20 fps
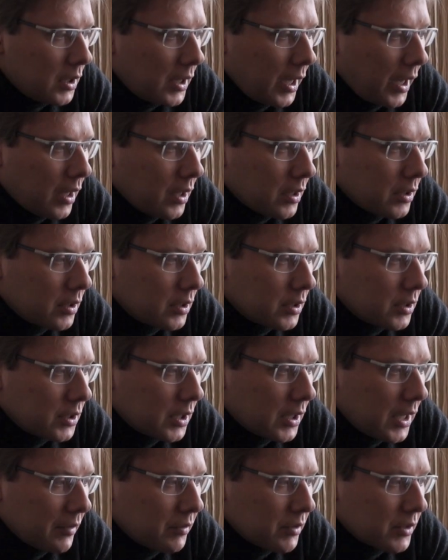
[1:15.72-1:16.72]
tell
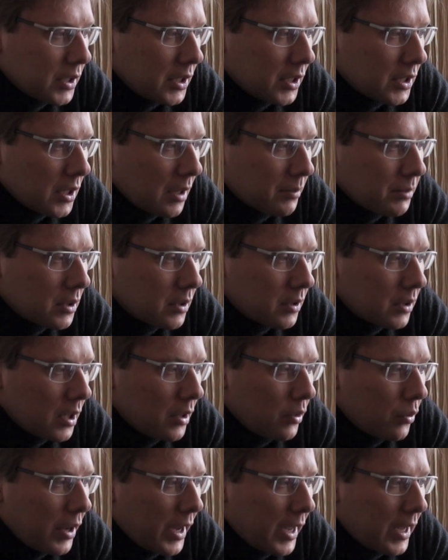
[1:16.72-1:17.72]
that everything is
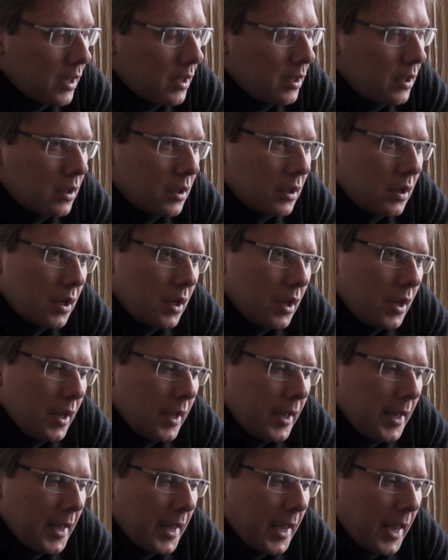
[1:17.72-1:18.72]
absolutely okay.
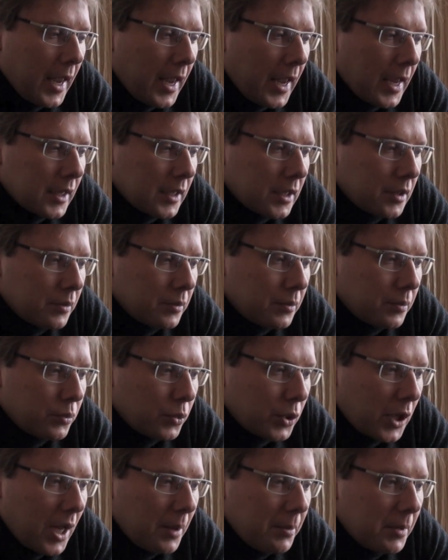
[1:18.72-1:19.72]
And uh,
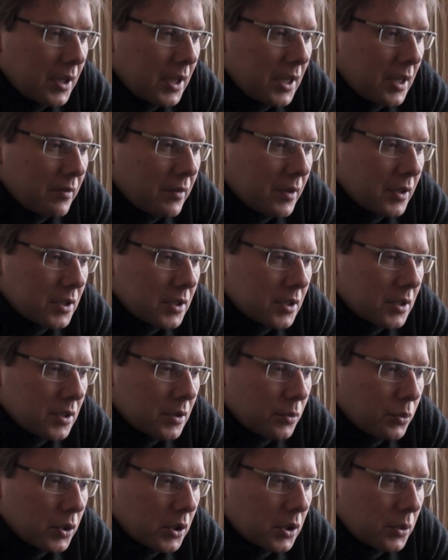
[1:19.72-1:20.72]
what I believe
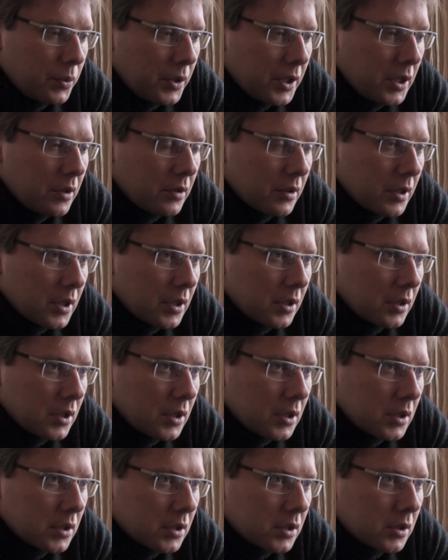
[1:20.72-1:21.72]
is what we do need
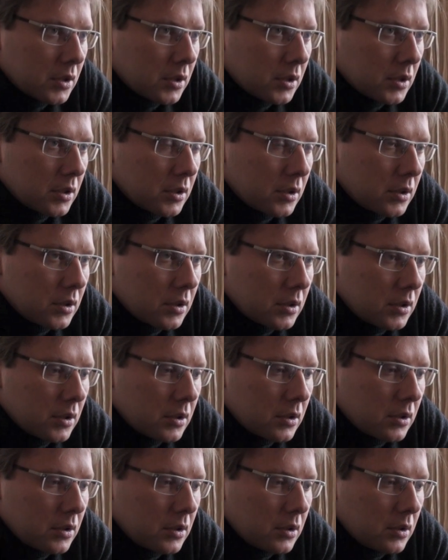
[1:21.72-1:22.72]
is
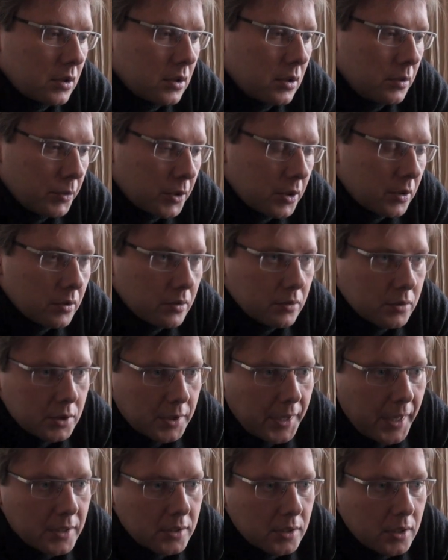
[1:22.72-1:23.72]
tomorrow,
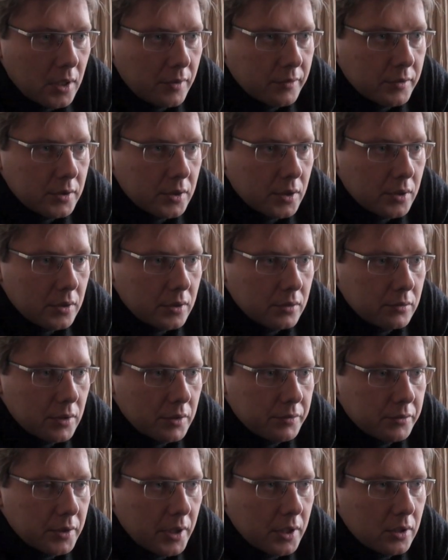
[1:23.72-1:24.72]
the next day after the
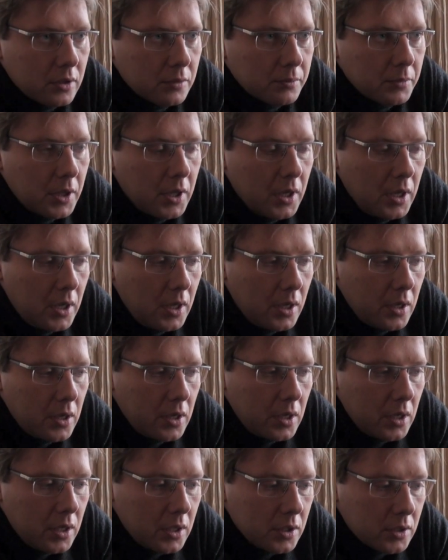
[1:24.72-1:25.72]
referendum,
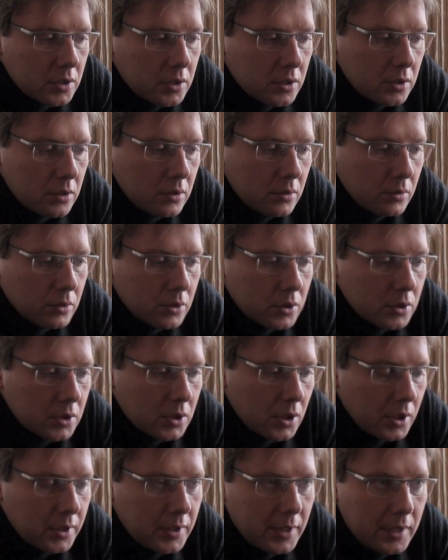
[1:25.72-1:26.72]
is to
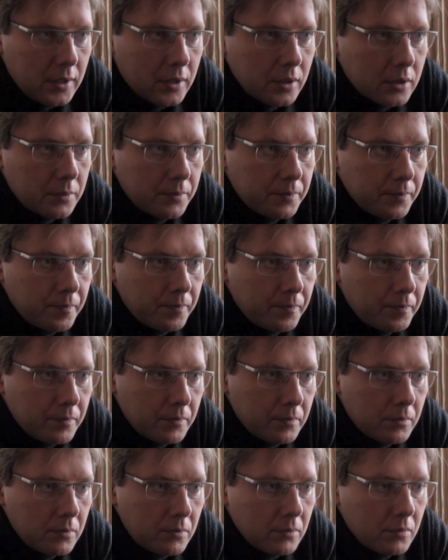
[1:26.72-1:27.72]
start dialogue.
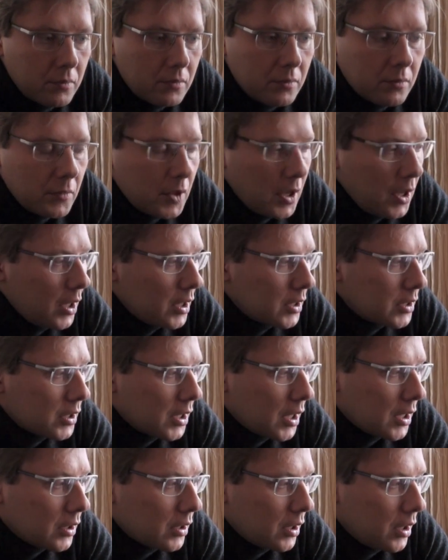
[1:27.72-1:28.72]

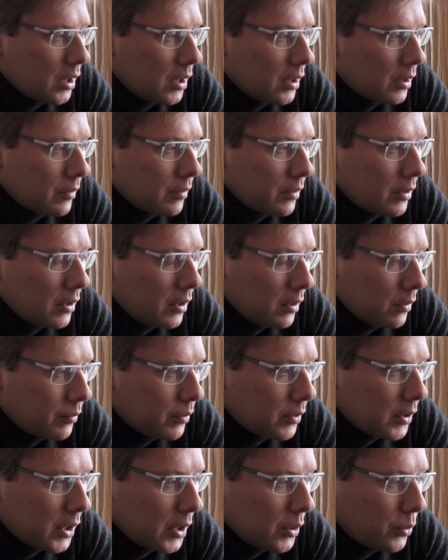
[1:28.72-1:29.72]
That uh,
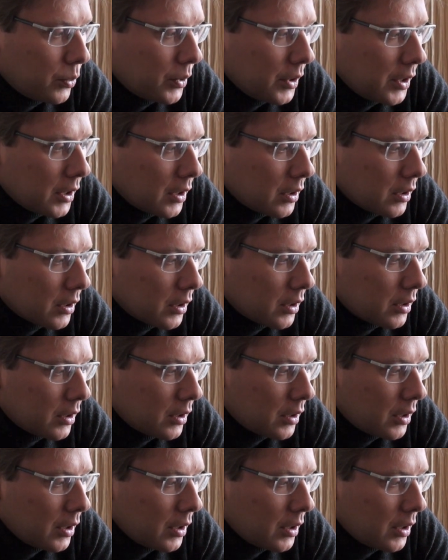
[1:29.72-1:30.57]
hopefully will